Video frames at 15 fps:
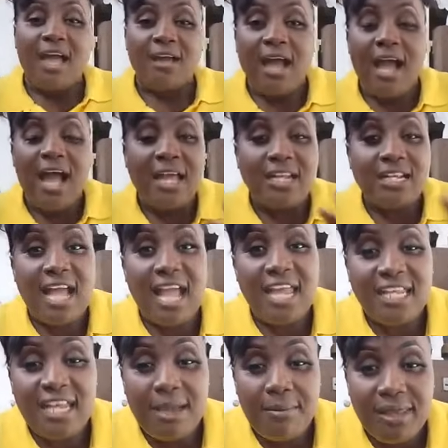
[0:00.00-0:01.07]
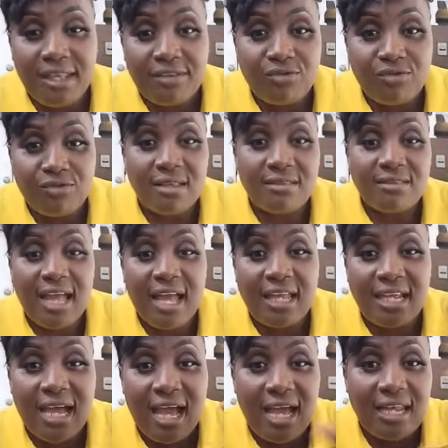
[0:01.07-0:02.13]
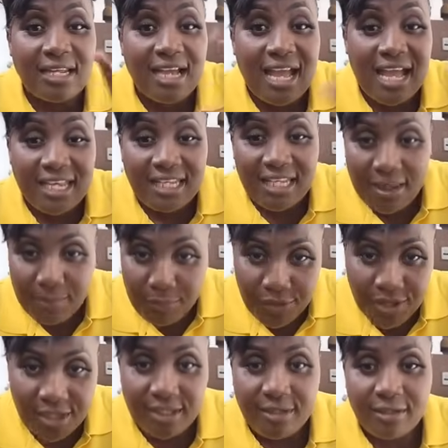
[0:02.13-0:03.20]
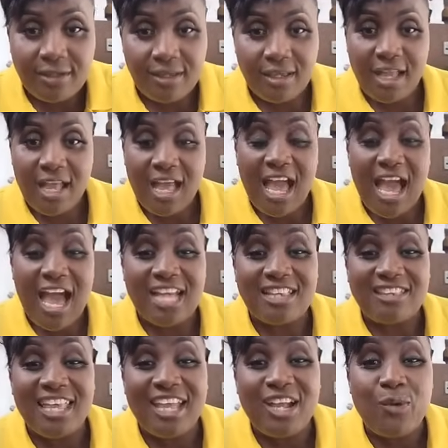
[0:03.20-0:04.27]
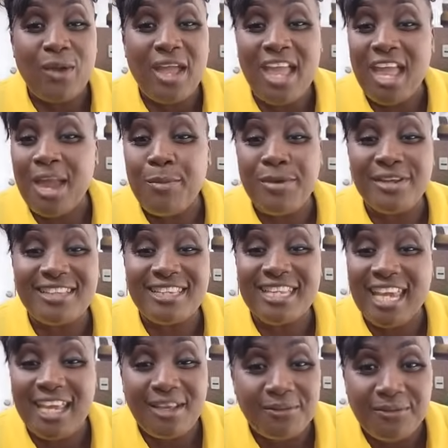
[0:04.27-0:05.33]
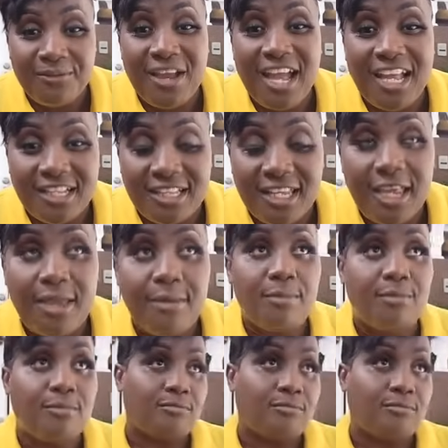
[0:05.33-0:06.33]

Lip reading: have all kind of mixed race and all kind of money. I think where everything from them.